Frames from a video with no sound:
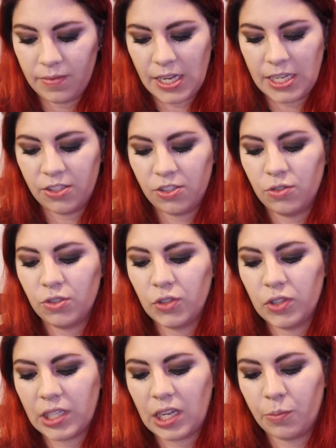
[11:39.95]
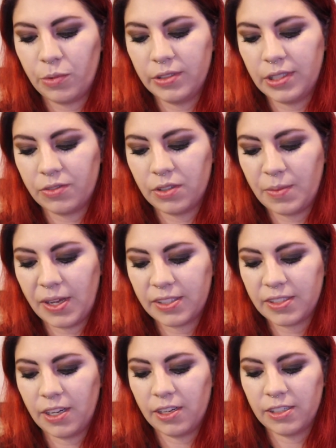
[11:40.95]
I do use a couple different
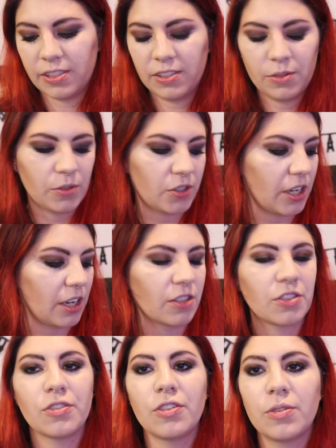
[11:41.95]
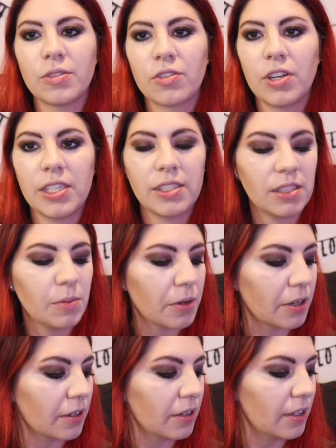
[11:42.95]
mascaras, which I also know is crazy,
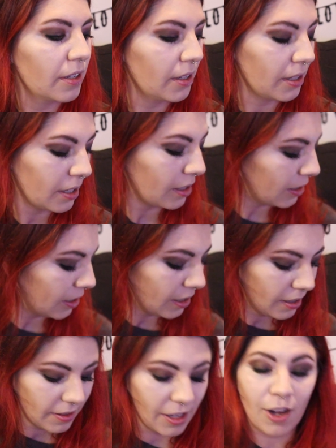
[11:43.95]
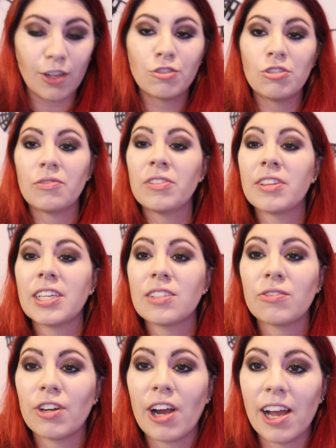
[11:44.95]
but they all do different
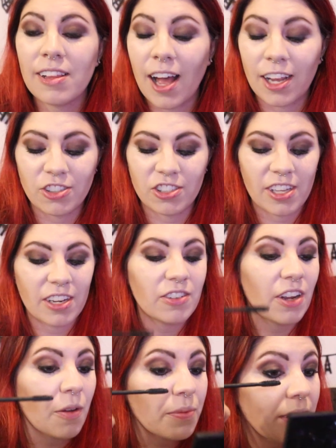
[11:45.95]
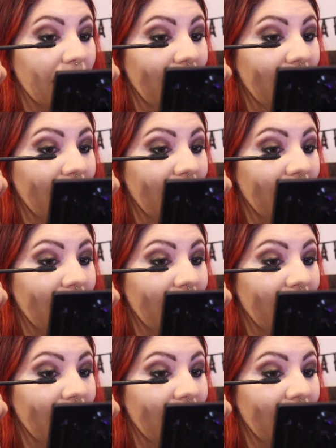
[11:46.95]
things for your eyelashes. I don't know.